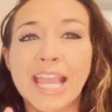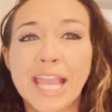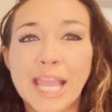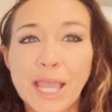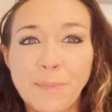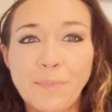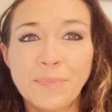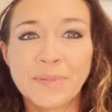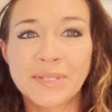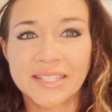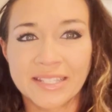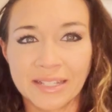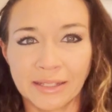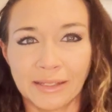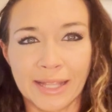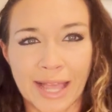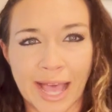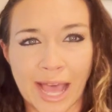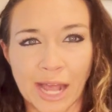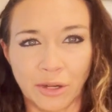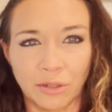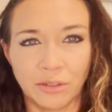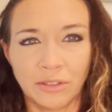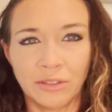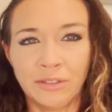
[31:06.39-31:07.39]

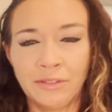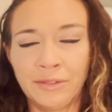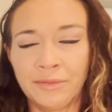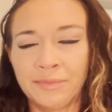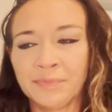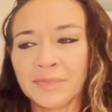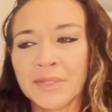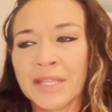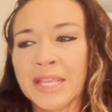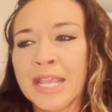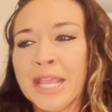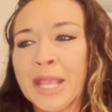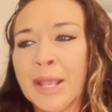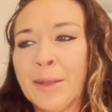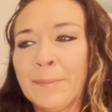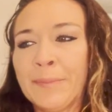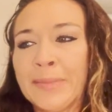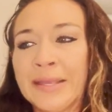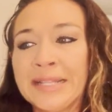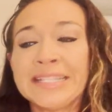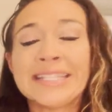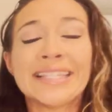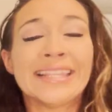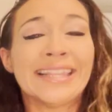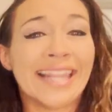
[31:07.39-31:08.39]
Ipsilateral
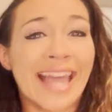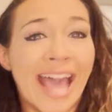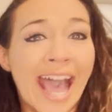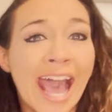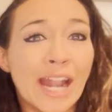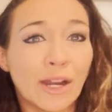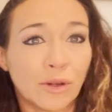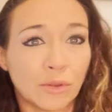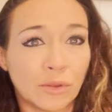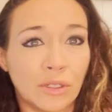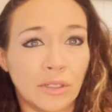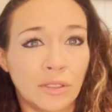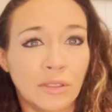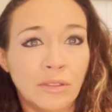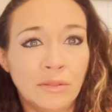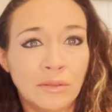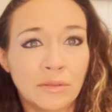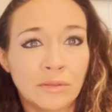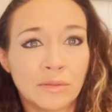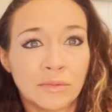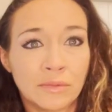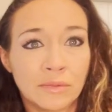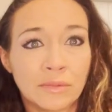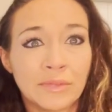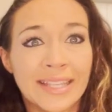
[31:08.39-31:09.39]
means lateral,